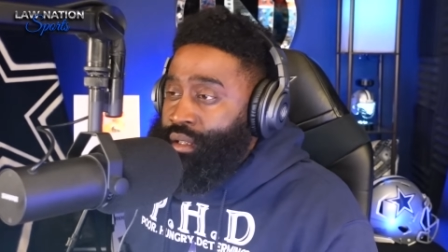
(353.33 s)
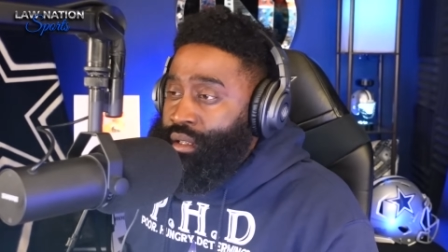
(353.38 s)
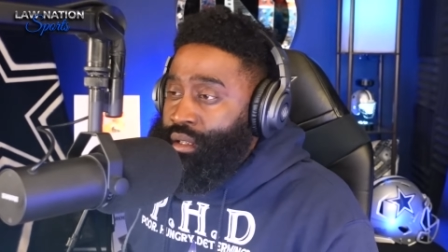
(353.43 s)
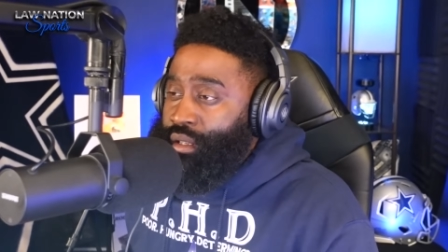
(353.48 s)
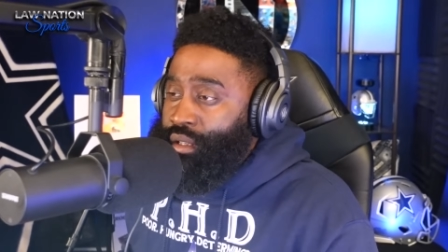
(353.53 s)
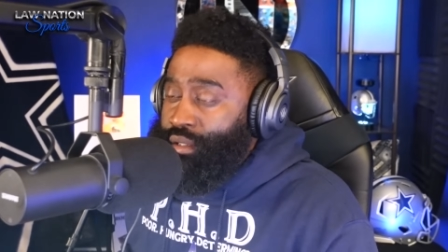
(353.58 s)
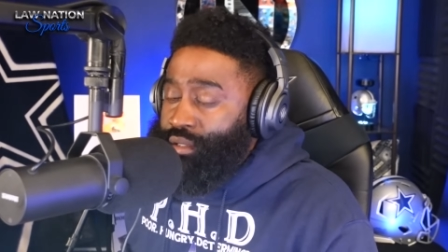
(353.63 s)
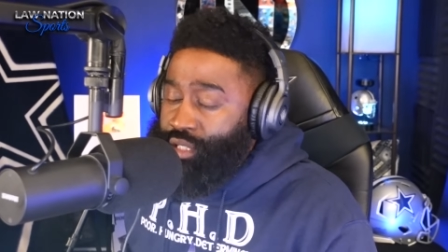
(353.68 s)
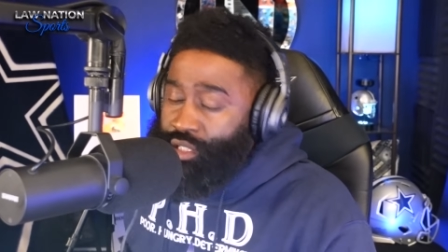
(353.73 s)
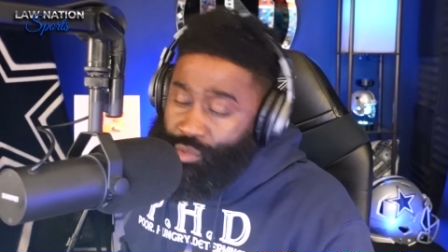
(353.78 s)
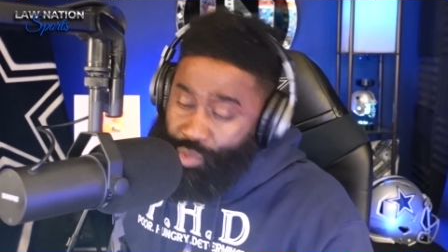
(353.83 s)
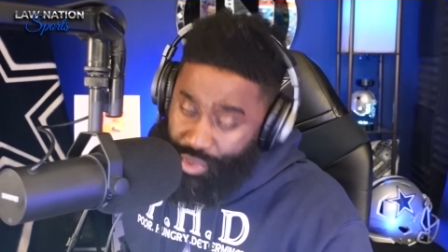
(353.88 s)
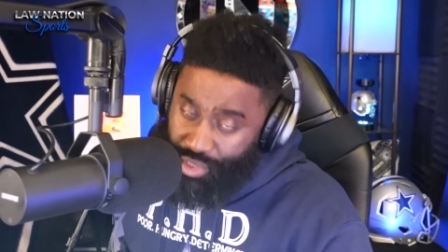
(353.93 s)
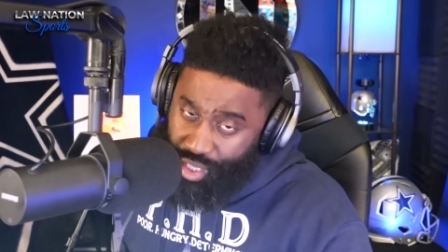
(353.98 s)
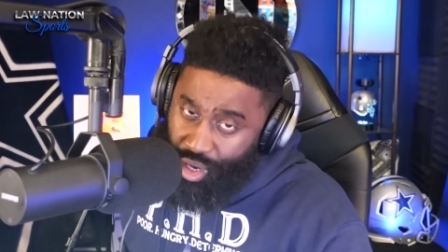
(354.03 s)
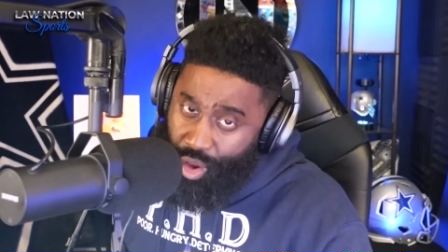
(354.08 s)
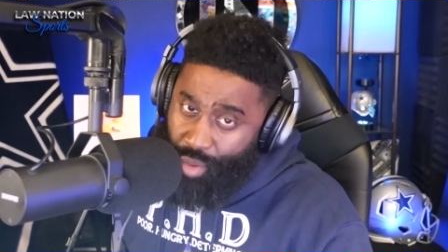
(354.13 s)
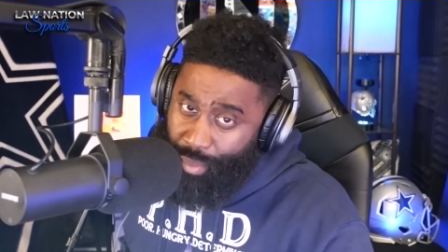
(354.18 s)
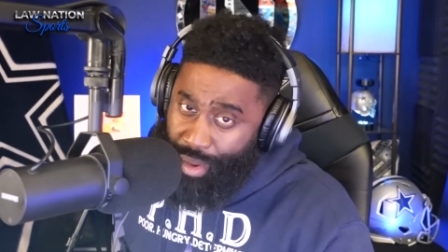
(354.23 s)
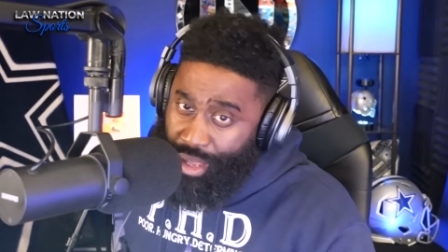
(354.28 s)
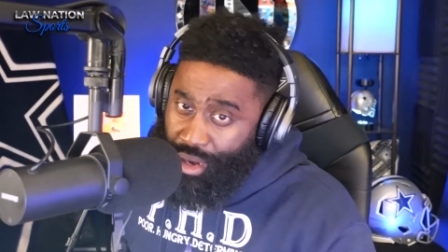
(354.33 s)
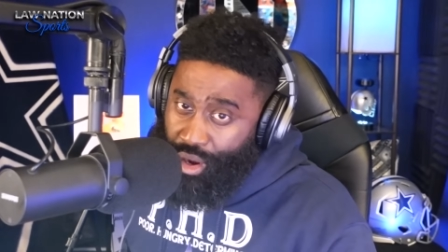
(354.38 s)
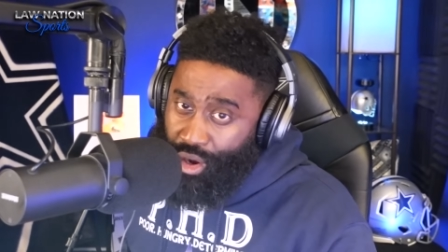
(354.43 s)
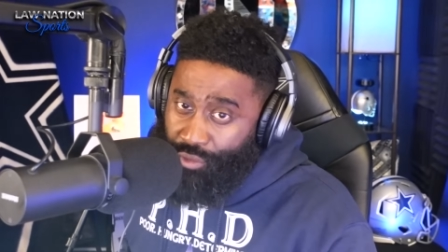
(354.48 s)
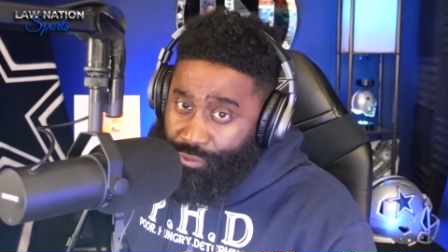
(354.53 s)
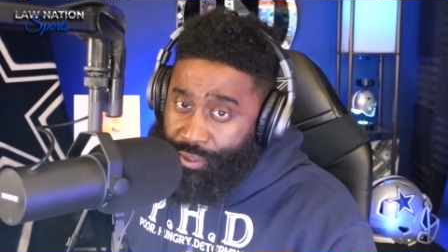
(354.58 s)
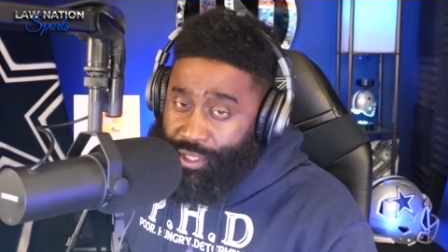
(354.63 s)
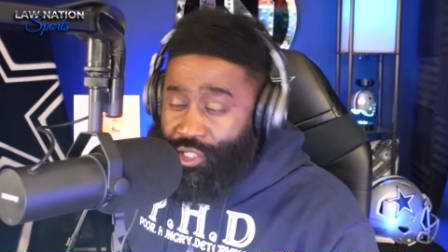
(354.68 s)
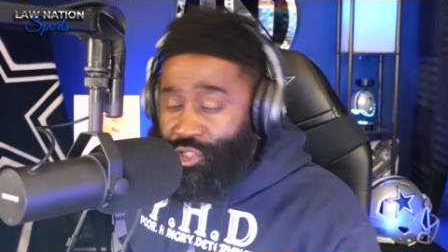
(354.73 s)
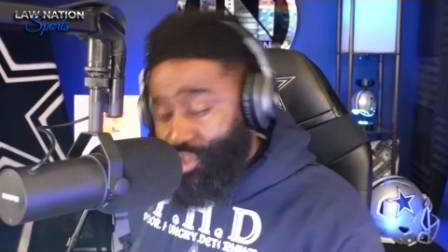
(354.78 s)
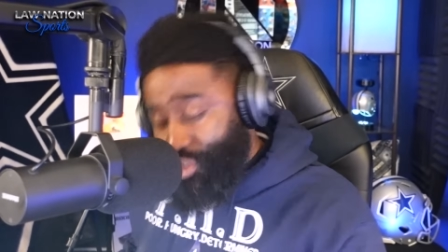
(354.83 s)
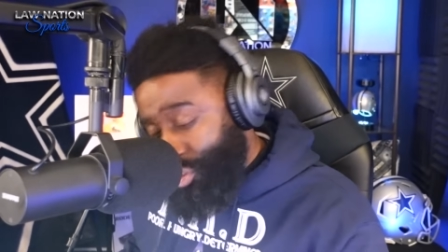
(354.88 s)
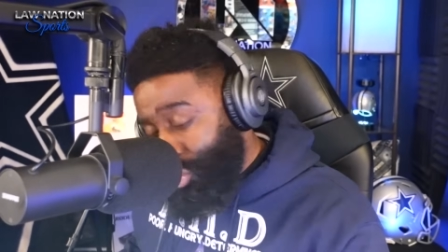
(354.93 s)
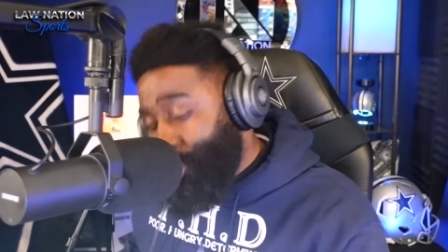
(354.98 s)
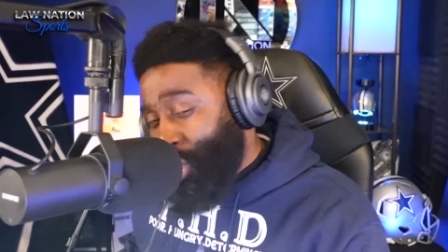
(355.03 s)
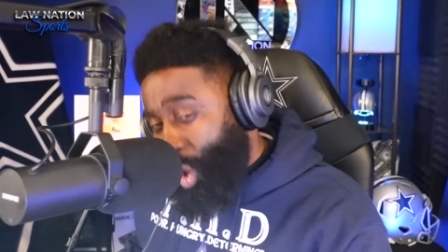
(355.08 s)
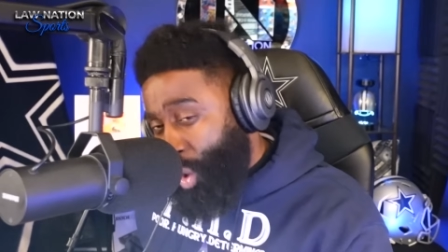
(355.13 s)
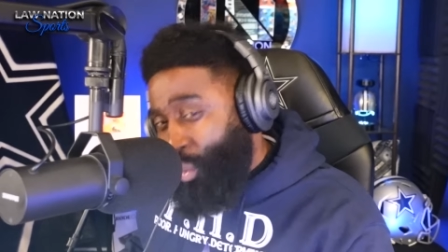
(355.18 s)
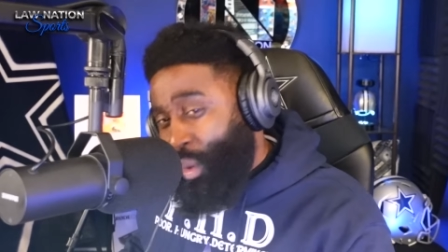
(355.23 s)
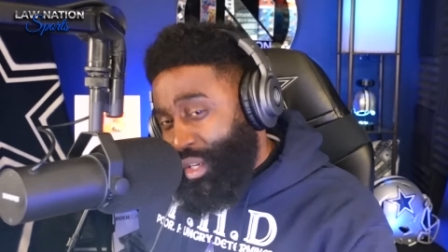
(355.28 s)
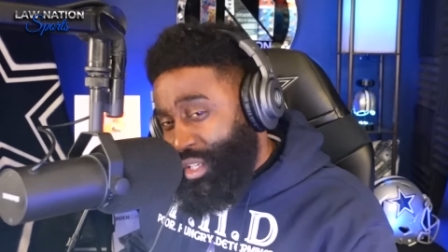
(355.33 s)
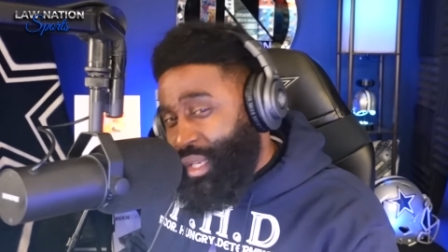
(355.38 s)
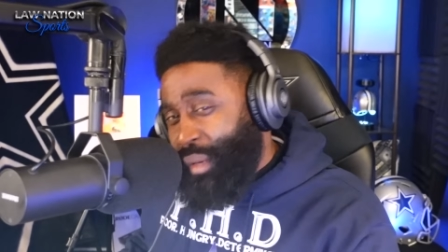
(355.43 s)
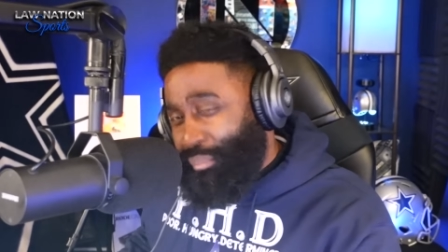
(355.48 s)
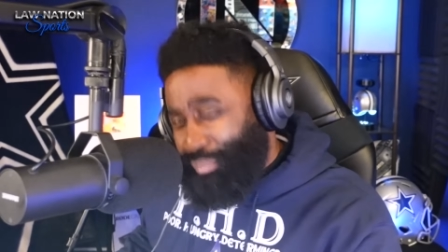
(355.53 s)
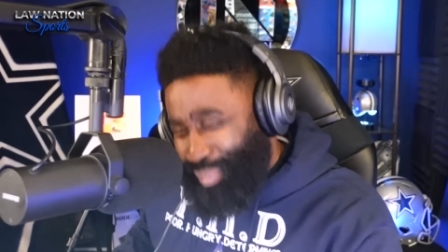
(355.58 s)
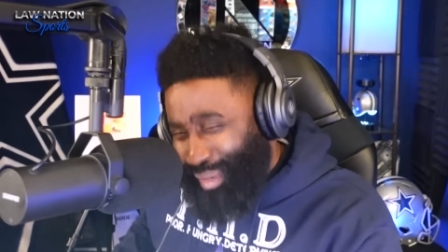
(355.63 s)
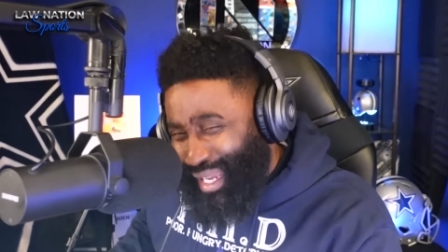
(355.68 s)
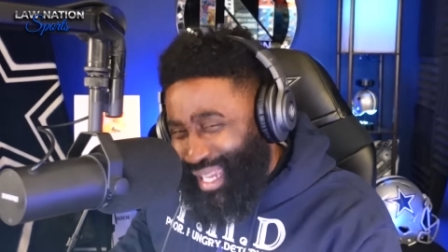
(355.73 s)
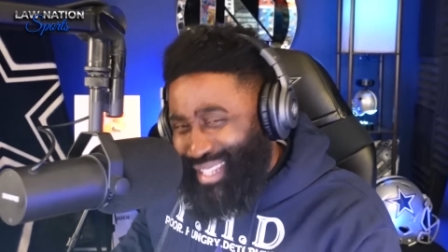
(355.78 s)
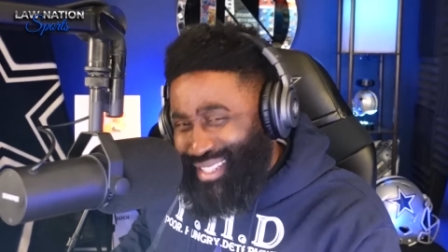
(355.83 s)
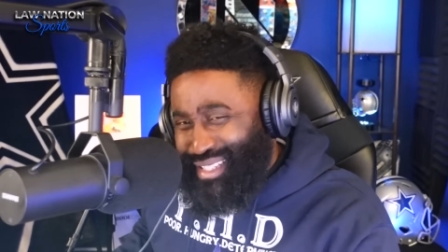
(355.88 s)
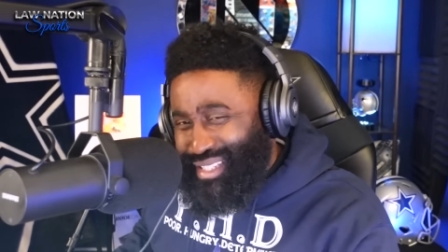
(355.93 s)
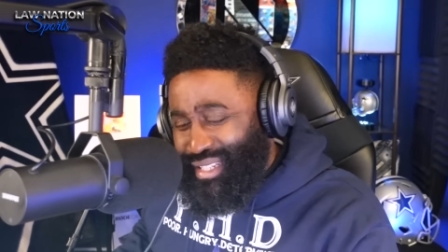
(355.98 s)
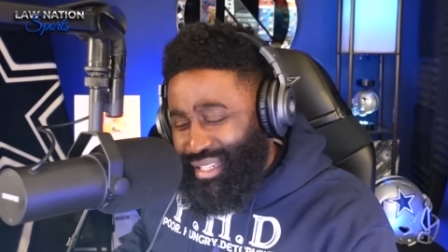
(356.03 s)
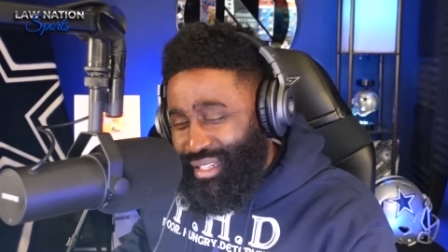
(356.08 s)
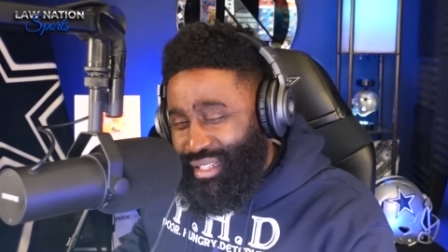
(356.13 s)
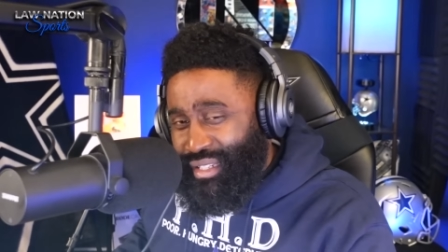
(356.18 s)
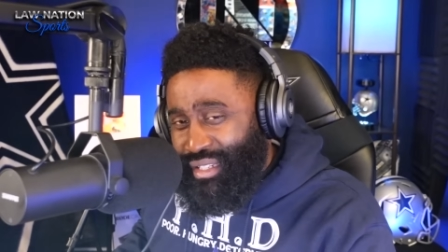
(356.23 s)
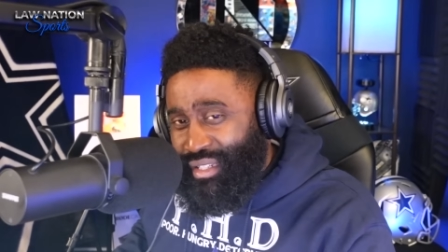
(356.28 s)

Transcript: since we're talking about offense, you know what the best